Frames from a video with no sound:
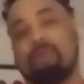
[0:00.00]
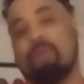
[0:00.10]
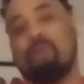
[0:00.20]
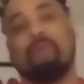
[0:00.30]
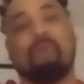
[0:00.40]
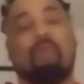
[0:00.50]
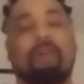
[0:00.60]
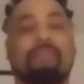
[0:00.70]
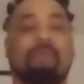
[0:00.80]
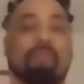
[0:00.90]
But who would have
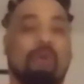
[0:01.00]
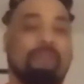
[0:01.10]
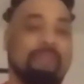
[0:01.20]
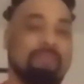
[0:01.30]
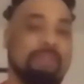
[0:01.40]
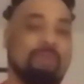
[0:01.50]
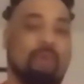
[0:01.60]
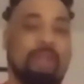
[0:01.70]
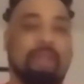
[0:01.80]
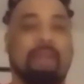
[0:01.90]
won in the movies
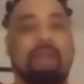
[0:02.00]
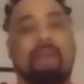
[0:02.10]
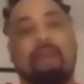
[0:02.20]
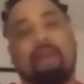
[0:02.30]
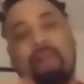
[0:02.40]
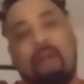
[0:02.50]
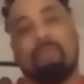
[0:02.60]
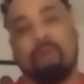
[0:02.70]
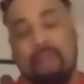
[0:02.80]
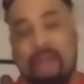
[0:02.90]
between
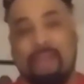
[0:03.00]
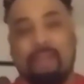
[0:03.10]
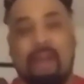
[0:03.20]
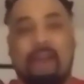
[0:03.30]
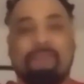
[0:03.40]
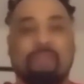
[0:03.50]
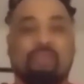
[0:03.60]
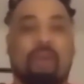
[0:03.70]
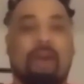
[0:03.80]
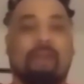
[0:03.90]
Clubber Lang and Ivan
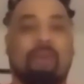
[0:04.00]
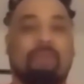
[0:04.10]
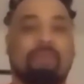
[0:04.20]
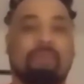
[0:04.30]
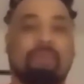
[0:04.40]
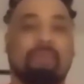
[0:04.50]
Drago?